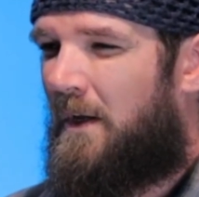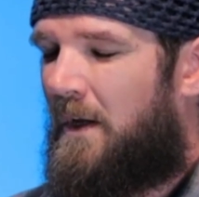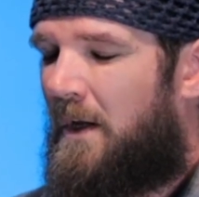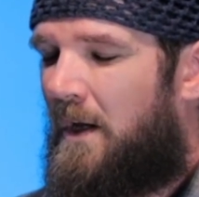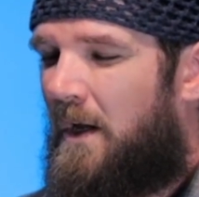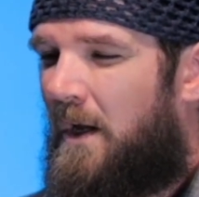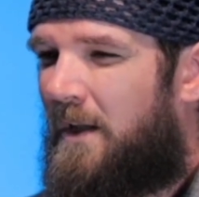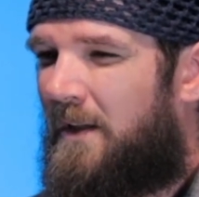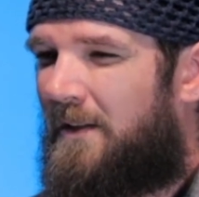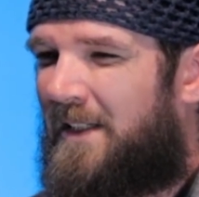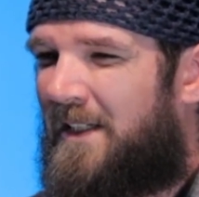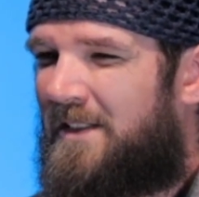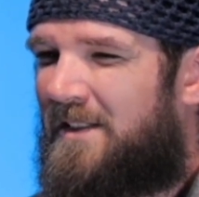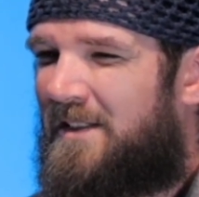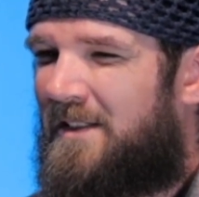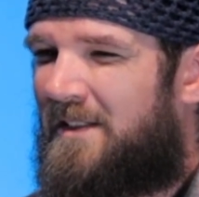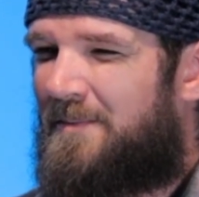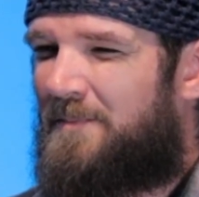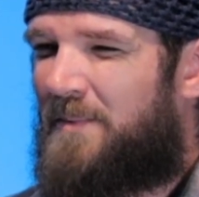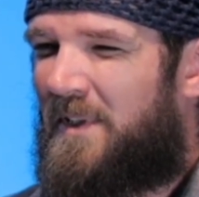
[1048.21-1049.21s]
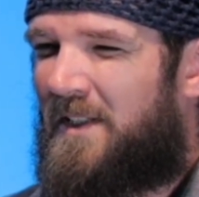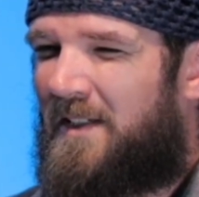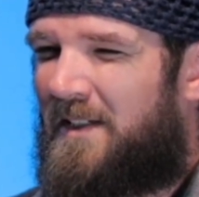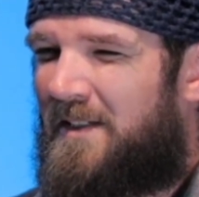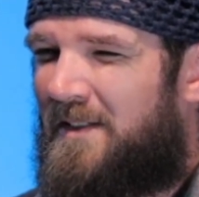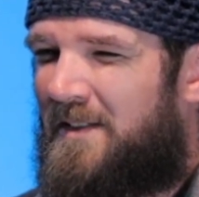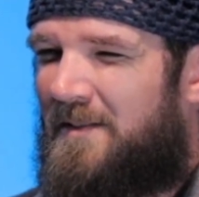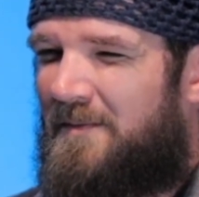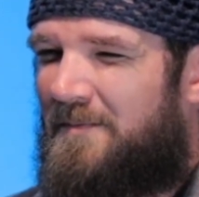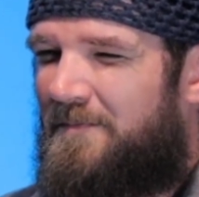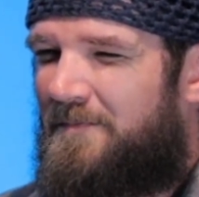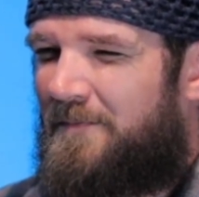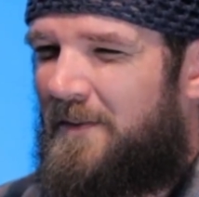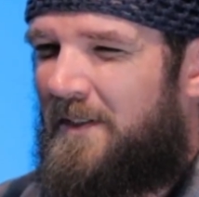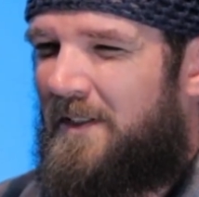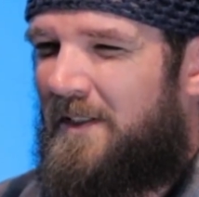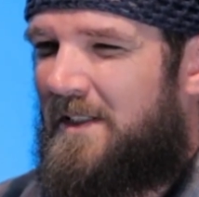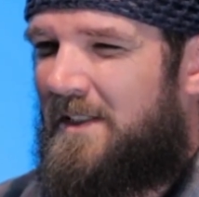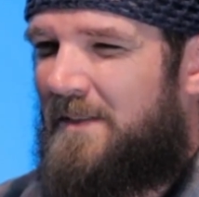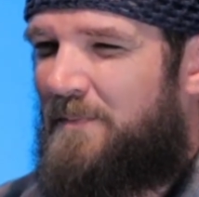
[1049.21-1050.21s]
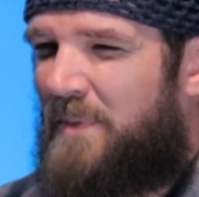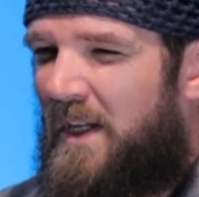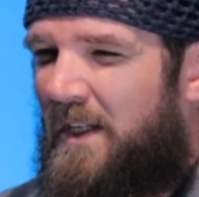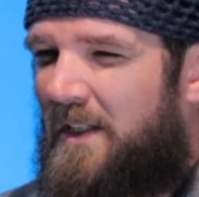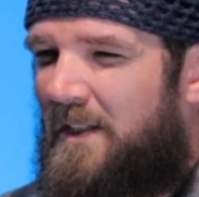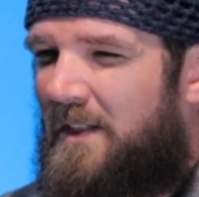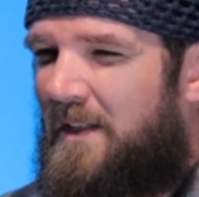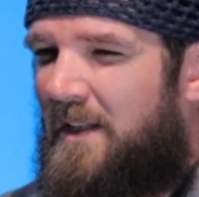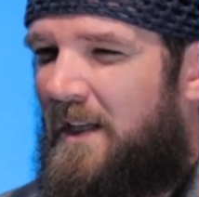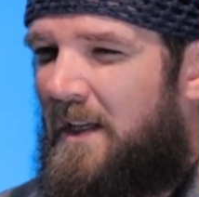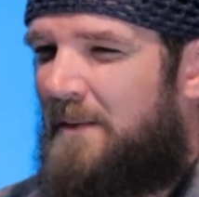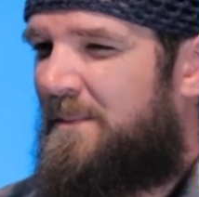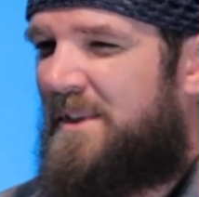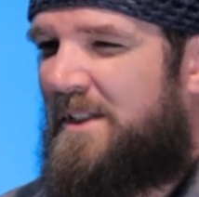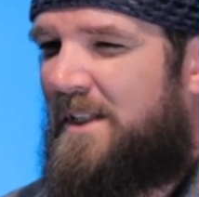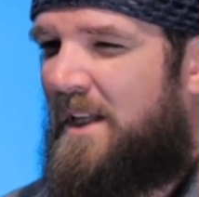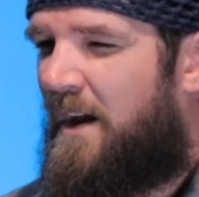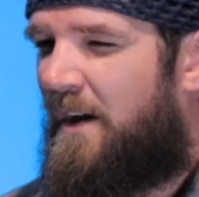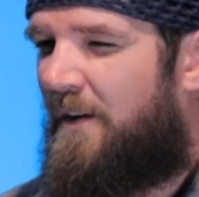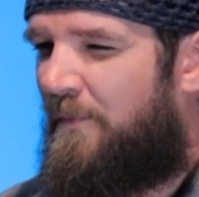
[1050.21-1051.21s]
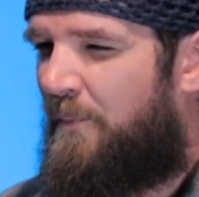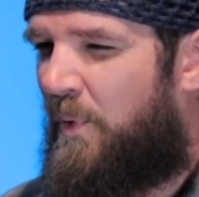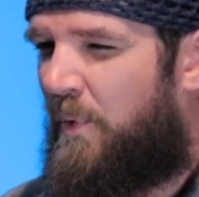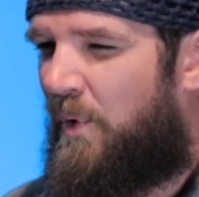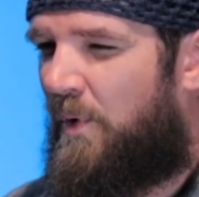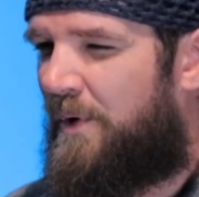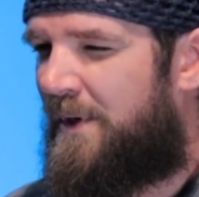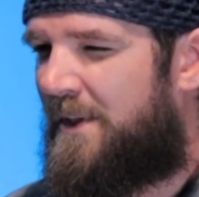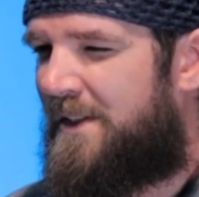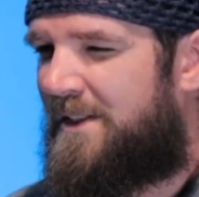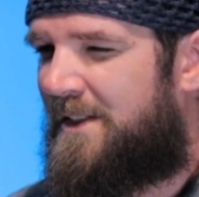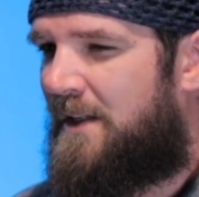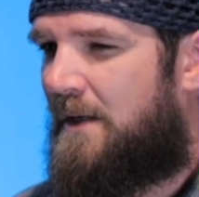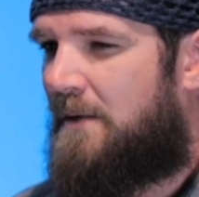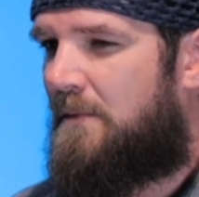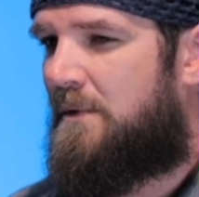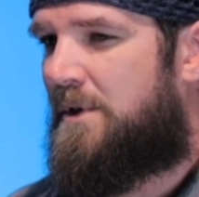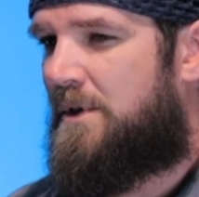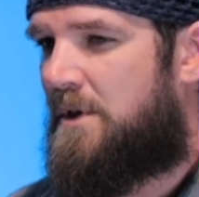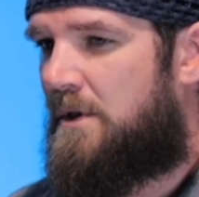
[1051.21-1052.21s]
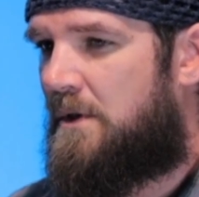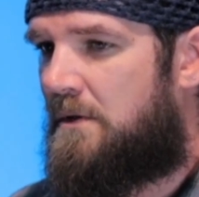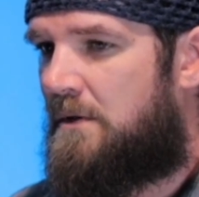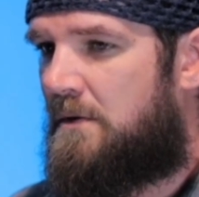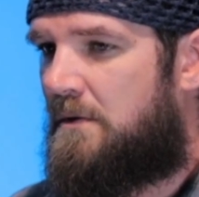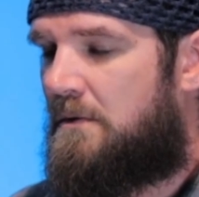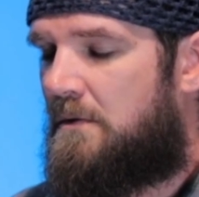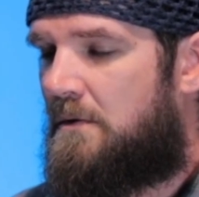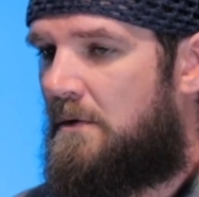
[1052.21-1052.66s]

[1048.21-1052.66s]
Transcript: i think that's just because we expect games to have points and that we should